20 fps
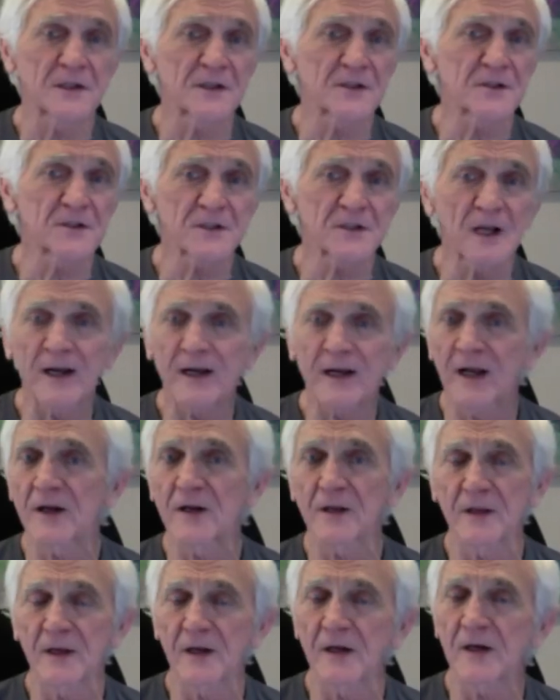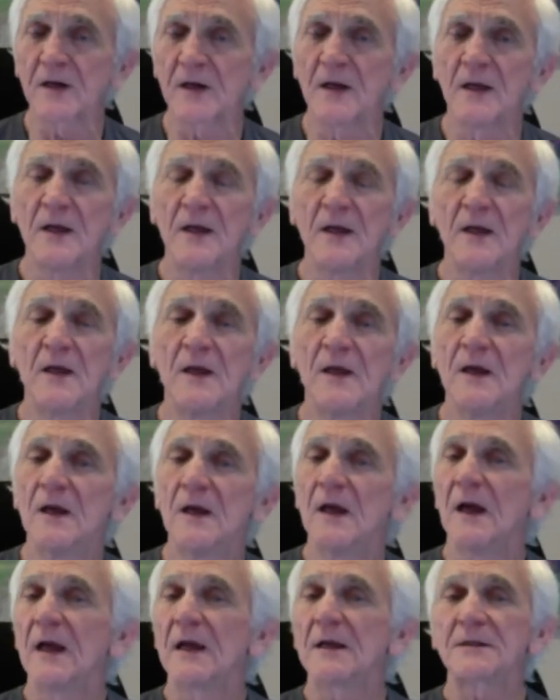I shot out of there
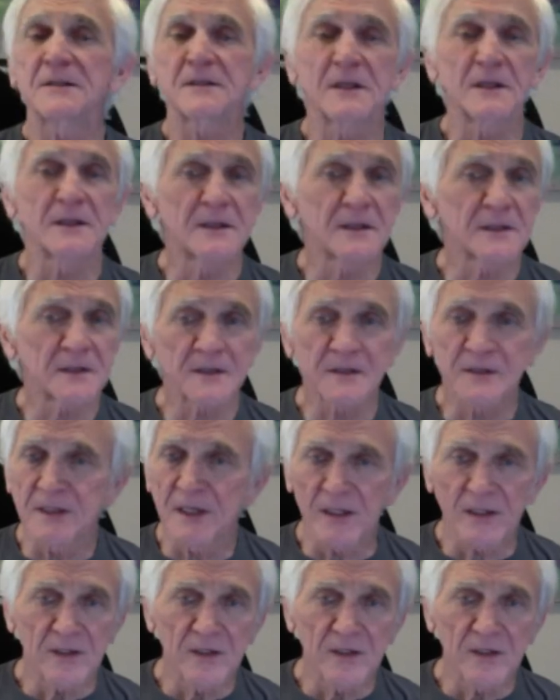and said, this is it.